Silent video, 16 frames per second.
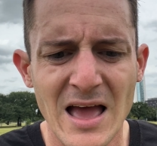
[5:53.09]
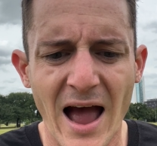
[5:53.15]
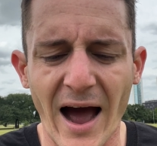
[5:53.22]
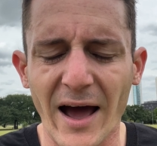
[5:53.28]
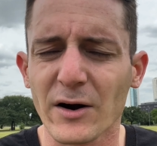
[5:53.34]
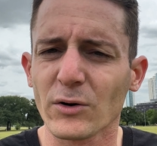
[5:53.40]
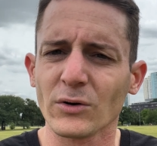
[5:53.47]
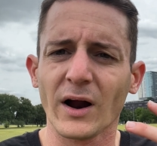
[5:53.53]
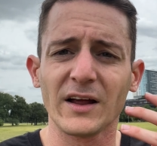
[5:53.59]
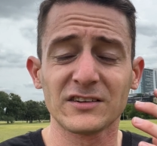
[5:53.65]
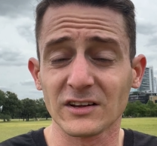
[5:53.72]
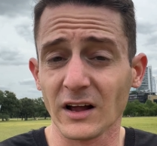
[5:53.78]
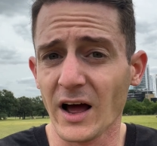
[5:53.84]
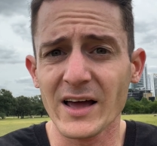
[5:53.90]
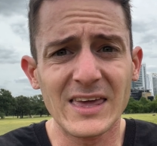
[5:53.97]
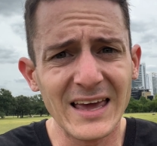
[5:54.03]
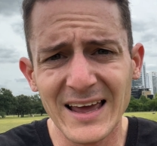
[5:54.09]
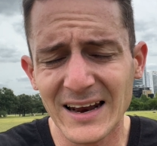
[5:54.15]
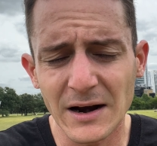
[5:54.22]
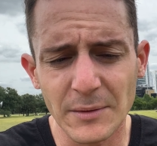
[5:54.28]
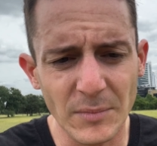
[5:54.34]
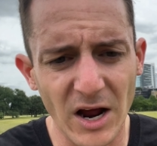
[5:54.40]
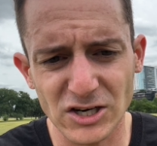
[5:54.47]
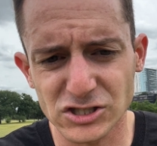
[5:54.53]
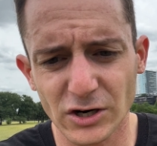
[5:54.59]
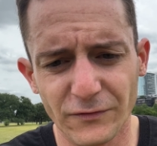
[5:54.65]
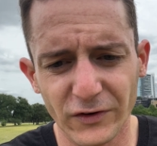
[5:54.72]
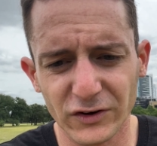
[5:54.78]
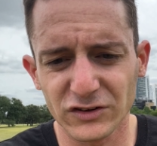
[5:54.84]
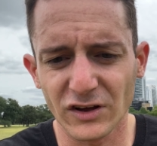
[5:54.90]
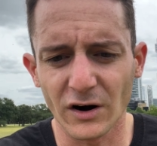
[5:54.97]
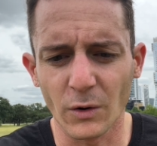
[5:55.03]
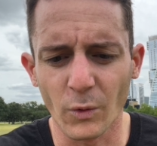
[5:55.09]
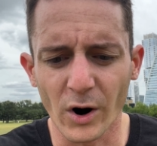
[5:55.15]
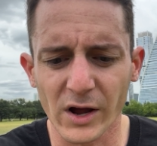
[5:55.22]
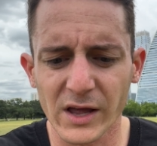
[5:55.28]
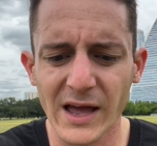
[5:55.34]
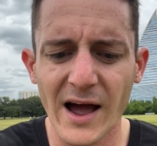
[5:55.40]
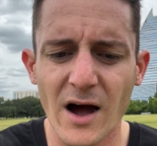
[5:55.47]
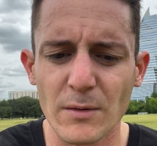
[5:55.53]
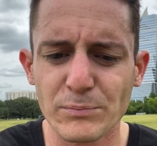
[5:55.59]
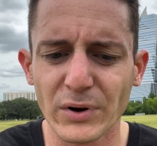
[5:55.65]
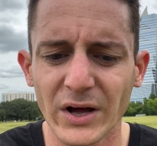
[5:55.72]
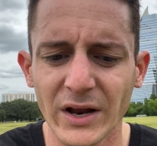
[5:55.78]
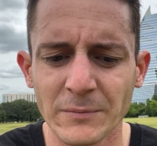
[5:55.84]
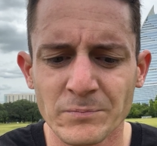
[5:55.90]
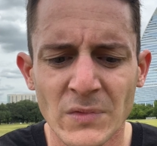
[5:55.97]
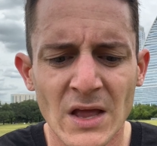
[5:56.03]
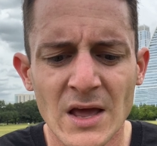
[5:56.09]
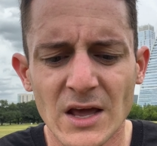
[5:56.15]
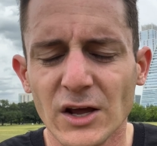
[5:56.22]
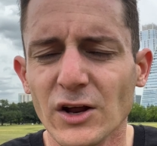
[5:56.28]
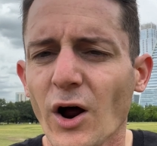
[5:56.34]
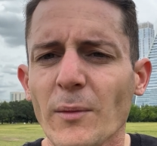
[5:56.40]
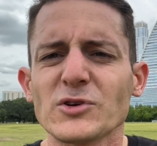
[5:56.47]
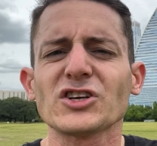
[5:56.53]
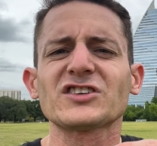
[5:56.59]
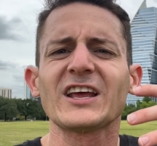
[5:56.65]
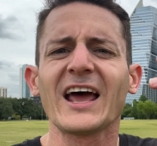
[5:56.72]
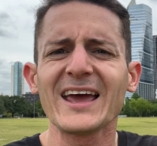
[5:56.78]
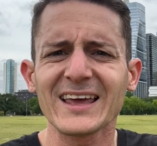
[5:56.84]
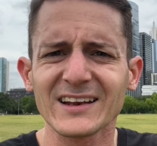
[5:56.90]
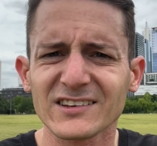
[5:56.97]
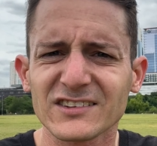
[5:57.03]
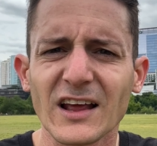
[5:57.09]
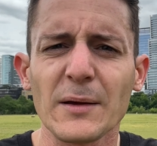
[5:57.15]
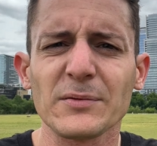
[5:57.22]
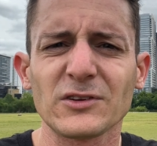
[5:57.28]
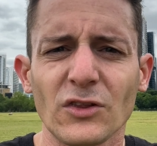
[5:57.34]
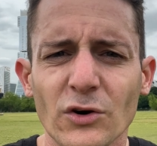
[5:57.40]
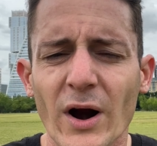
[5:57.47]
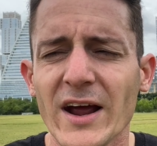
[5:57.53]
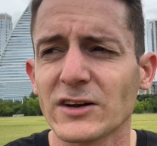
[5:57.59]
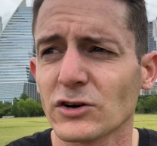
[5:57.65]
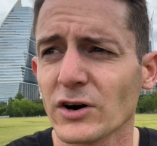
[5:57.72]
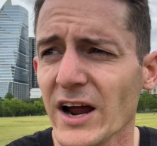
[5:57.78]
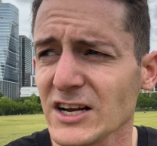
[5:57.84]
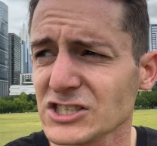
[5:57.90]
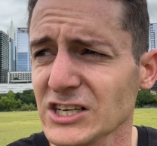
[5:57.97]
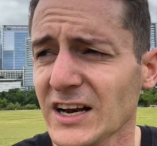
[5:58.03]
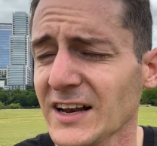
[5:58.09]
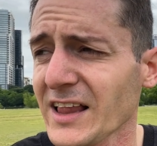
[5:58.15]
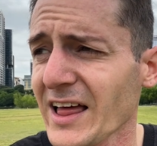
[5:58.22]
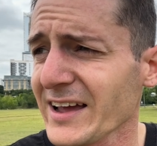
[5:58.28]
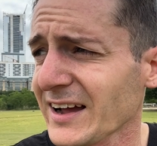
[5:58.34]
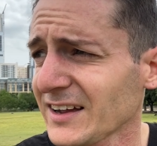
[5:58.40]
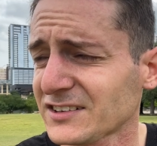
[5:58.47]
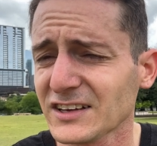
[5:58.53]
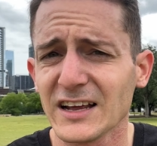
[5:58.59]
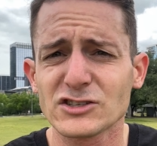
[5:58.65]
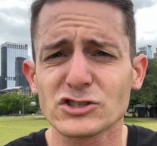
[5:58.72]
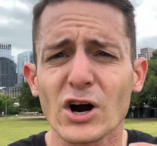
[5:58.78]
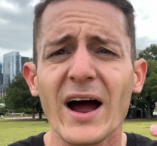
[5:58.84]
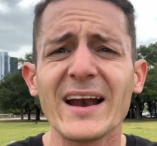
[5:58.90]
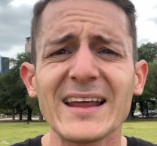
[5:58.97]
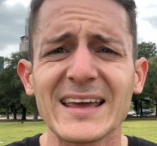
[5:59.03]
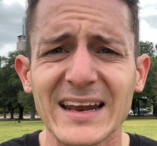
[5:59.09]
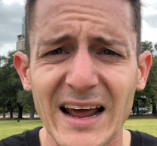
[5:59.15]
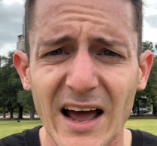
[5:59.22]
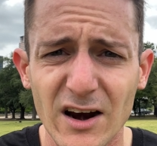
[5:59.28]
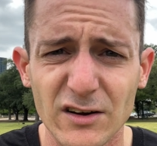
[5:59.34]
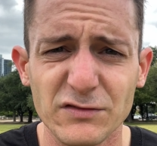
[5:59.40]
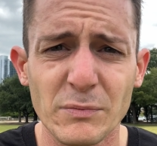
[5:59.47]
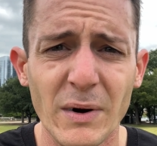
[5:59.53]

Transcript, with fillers: I don't, again, I'm not sure if it's going to work out, but, you know, I'm just taking steps in the right direction. And like I said, trying to get out of